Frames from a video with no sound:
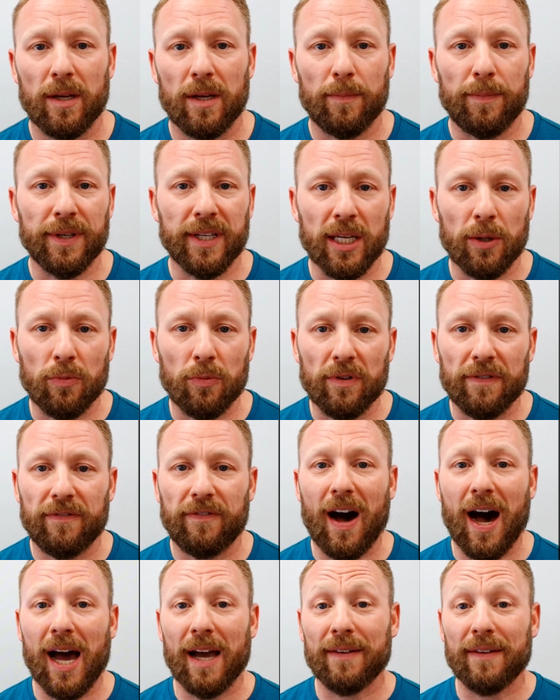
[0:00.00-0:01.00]
Begin with
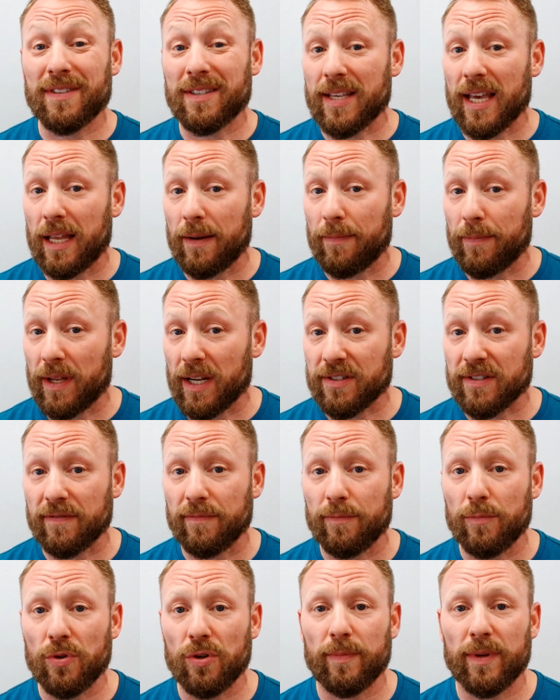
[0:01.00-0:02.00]
5 to 10 minutes
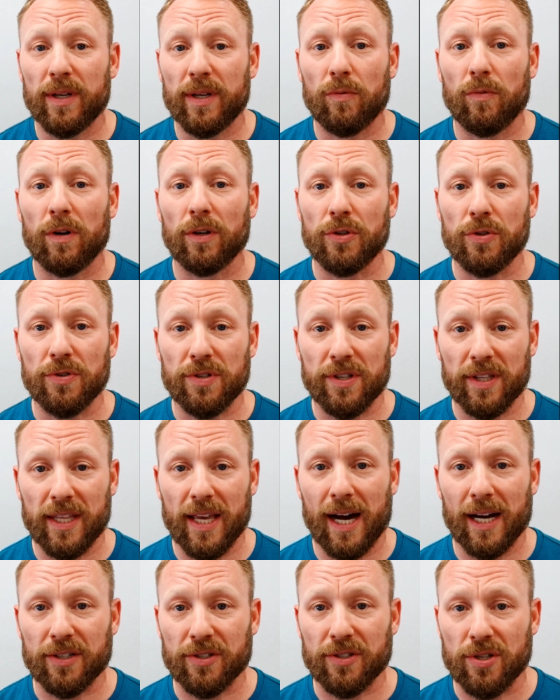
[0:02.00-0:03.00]
of movement while using the
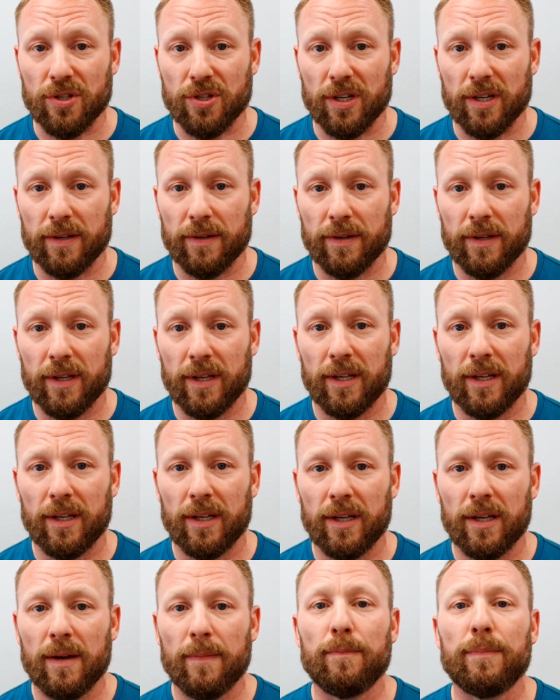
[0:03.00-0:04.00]
oxygen.
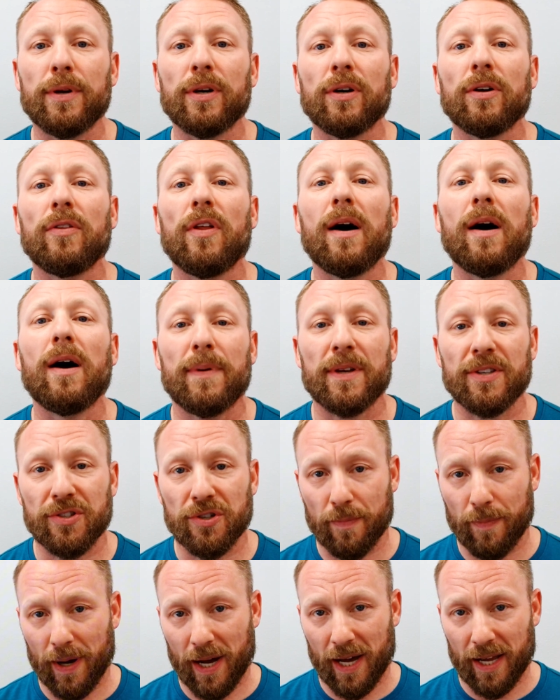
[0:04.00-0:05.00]
Build up as
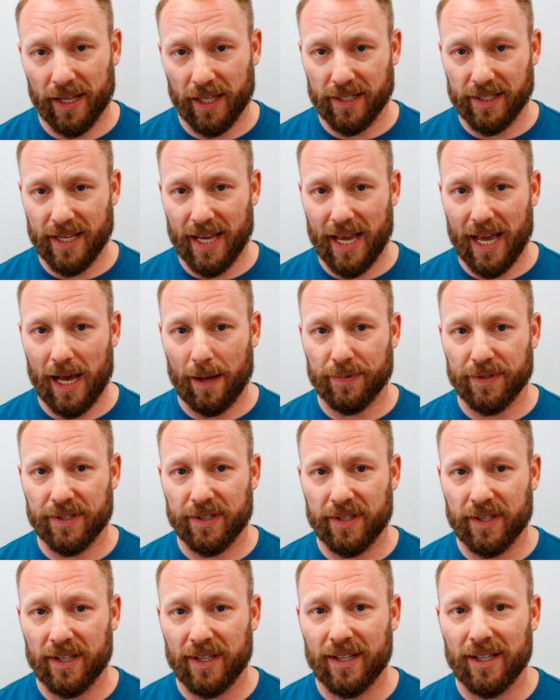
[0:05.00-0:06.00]
your body
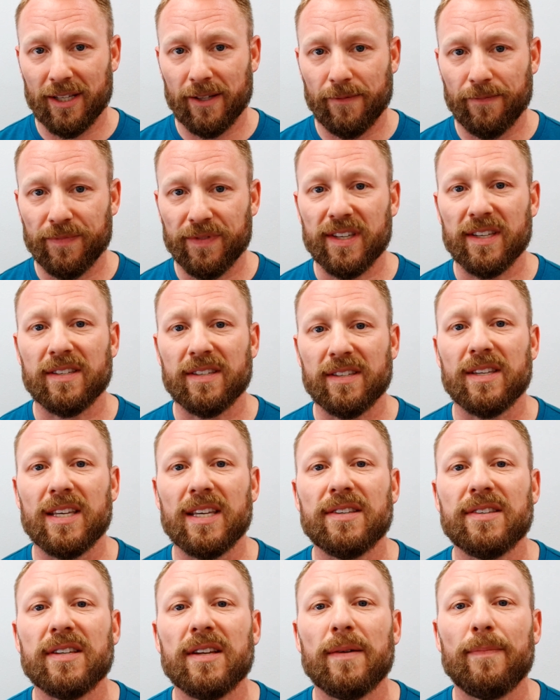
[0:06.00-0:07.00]
adapts. This
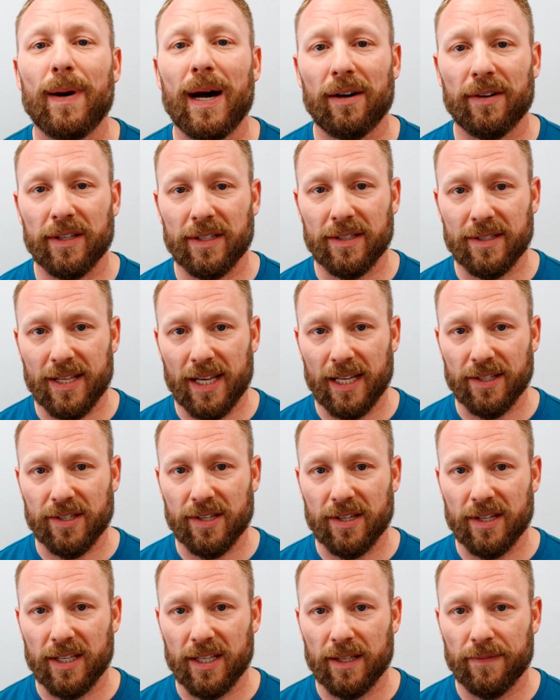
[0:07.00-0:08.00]
isn't about
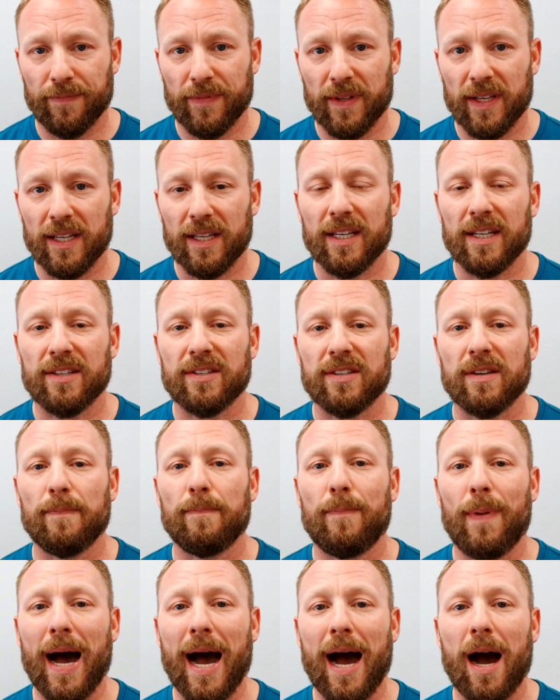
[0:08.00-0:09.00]
intensity, it's
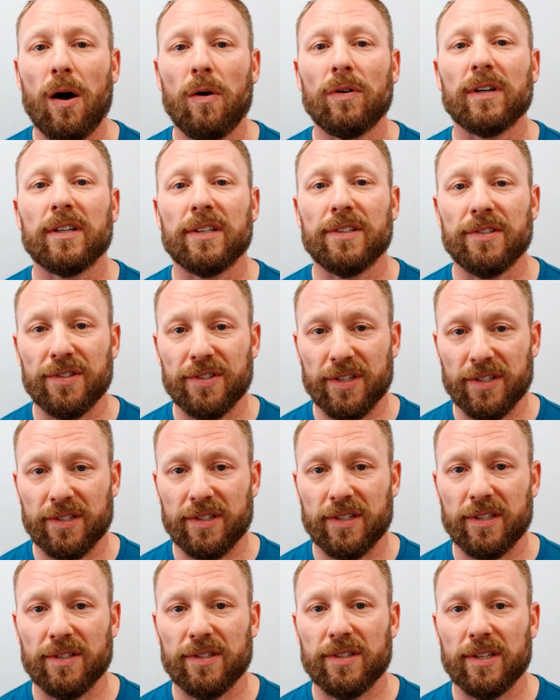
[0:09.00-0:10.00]
about
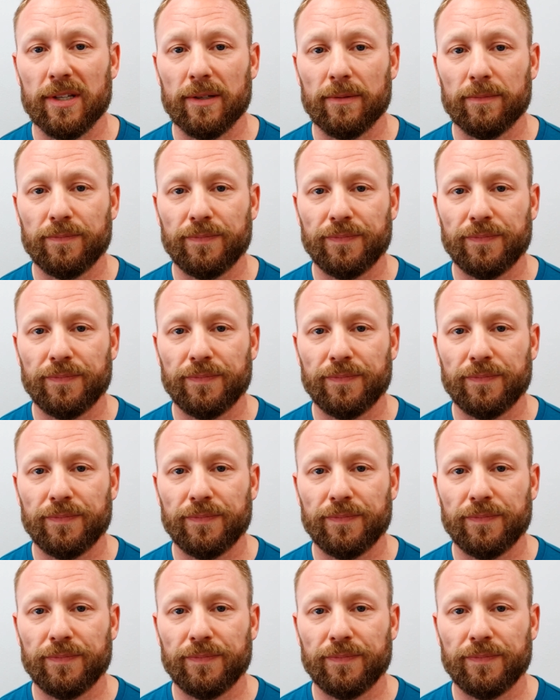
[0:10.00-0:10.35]
consistency.